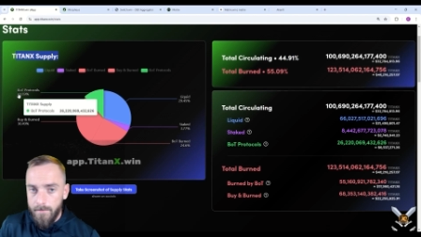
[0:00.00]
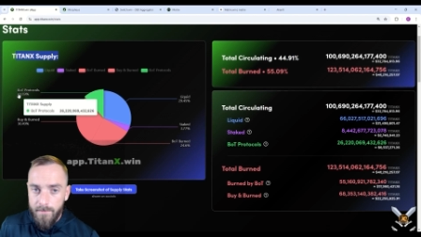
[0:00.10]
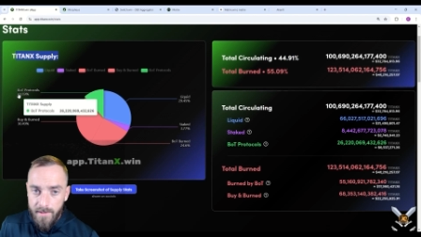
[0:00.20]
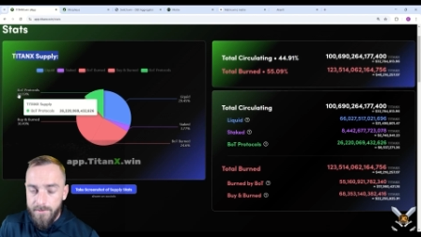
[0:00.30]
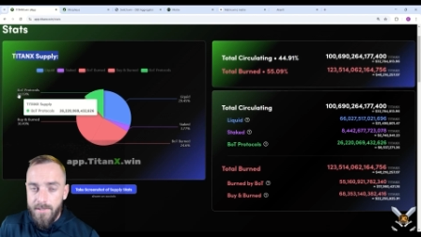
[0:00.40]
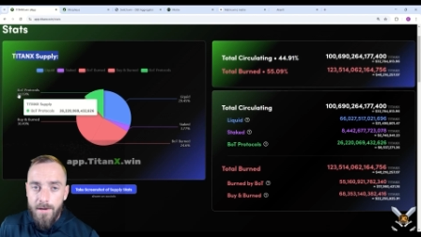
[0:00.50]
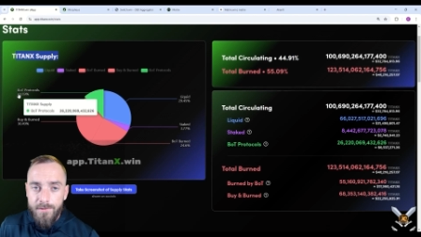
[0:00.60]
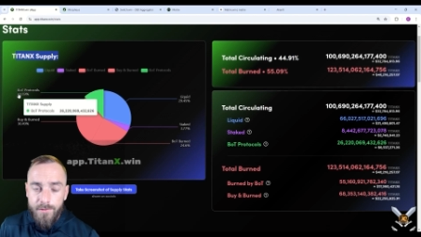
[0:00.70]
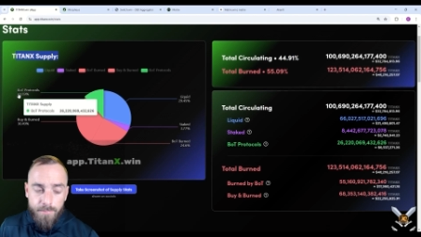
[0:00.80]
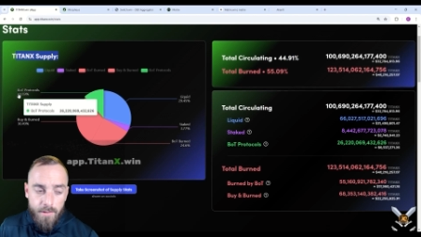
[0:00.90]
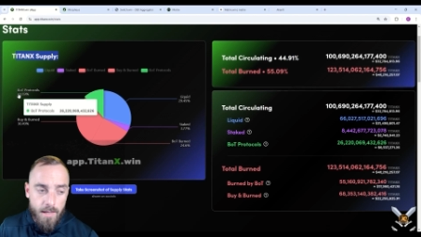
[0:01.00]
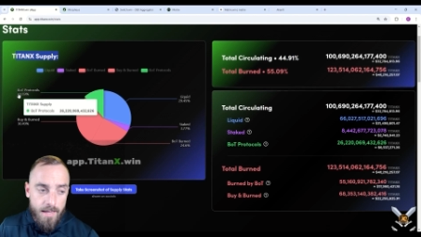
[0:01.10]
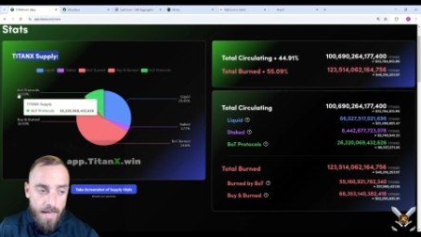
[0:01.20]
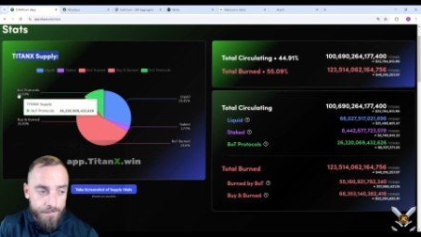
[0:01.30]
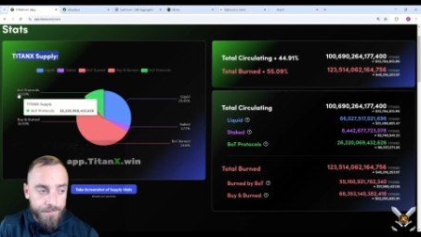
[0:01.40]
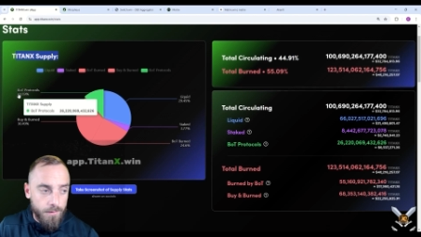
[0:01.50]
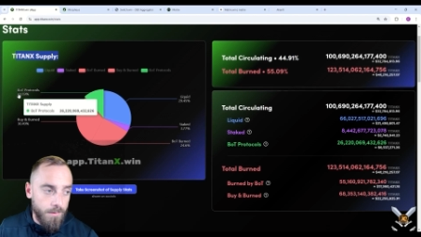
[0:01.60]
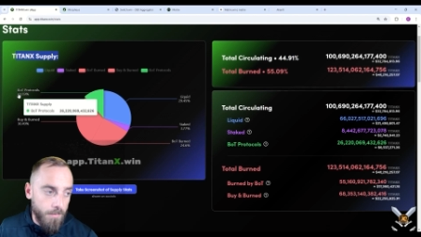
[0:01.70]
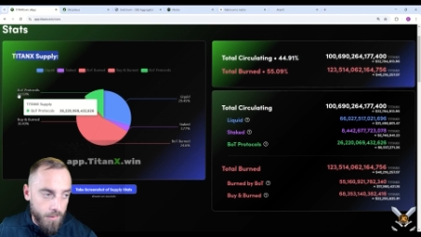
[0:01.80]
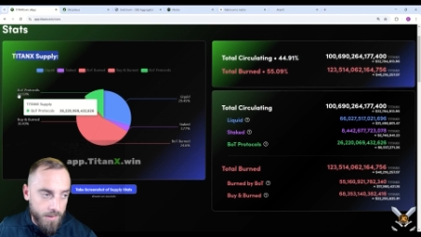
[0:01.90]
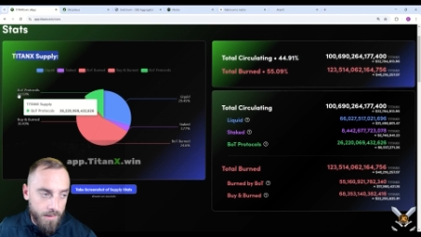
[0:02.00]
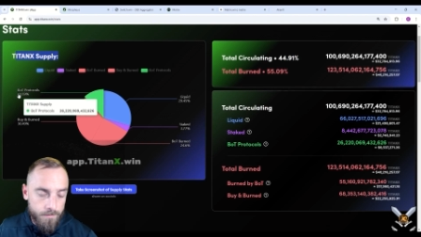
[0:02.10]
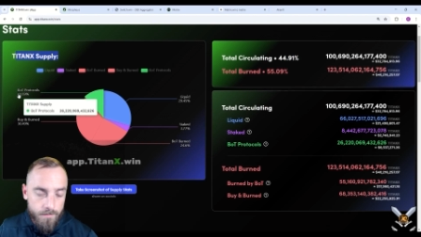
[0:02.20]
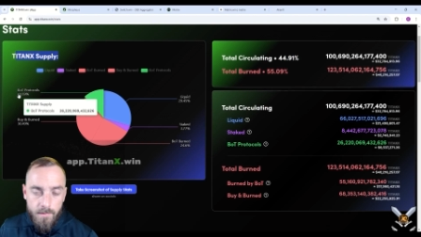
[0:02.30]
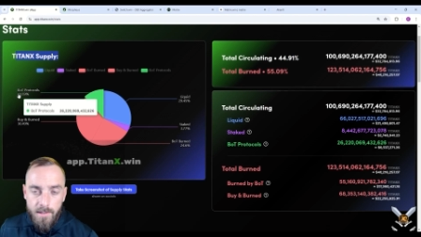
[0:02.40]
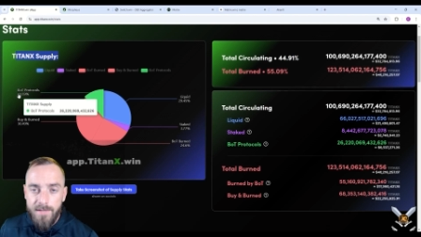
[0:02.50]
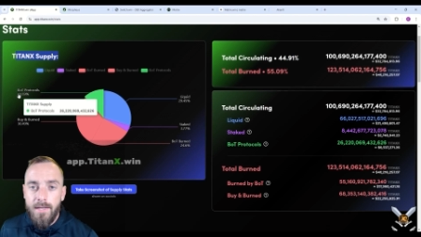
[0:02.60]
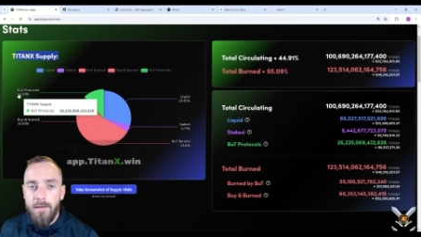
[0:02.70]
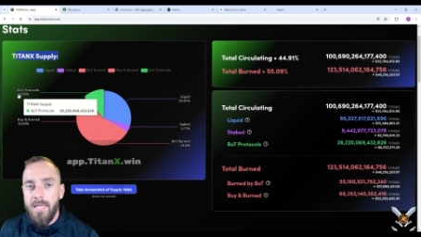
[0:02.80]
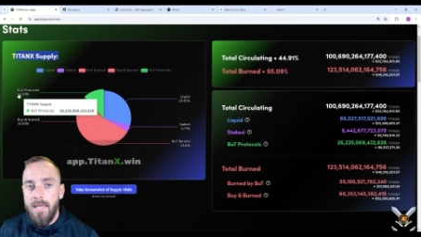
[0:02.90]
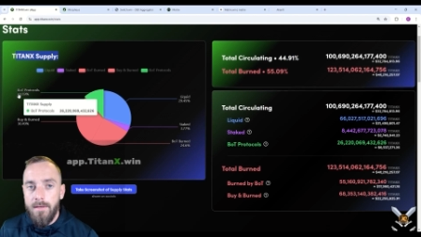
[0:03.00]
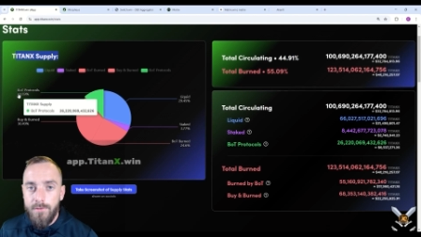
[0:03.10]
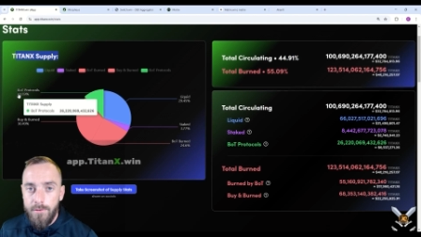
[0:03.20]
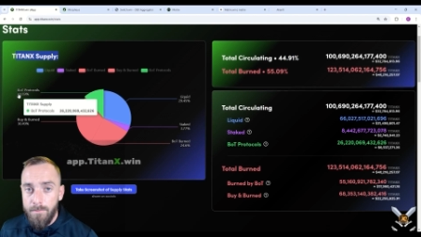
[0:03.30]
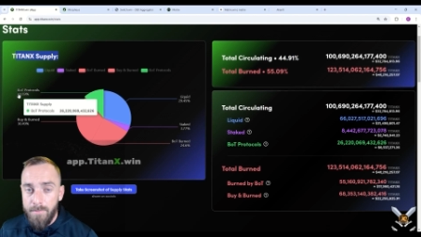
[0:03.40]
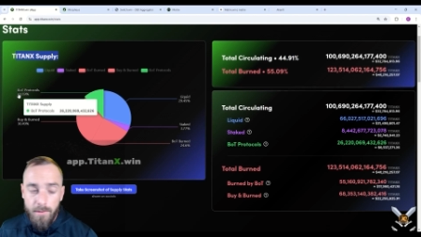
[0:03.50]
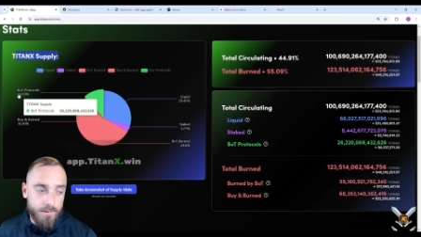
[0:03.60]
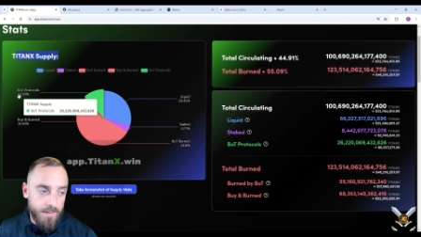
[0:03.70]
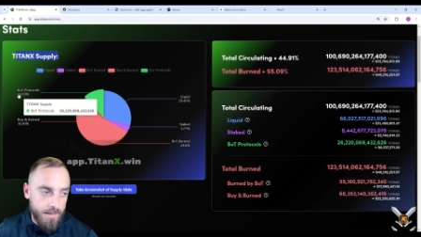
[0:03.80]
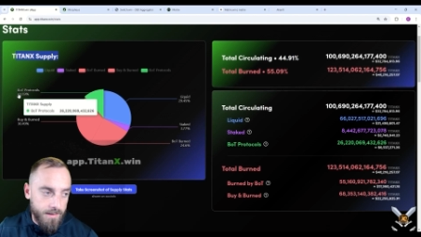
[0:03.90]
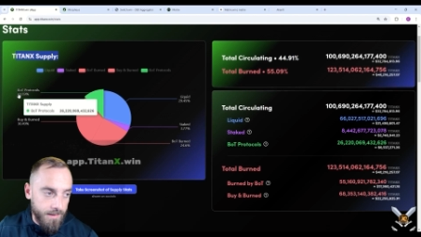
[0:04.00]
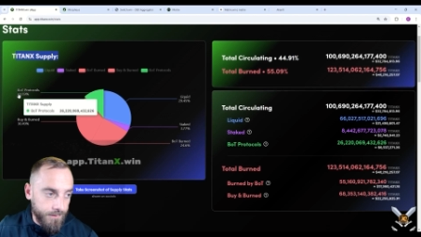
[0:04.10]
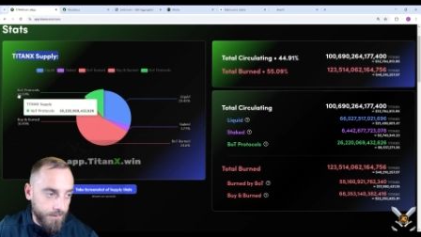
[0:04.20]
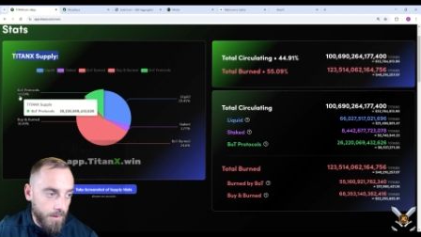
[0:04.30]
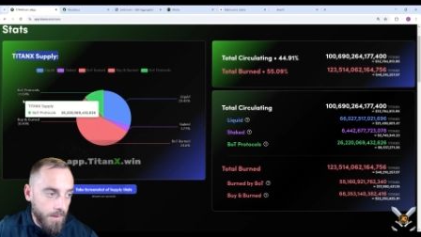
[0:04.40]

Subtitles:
the entire supply out there on the market is allocated to build on TitanX.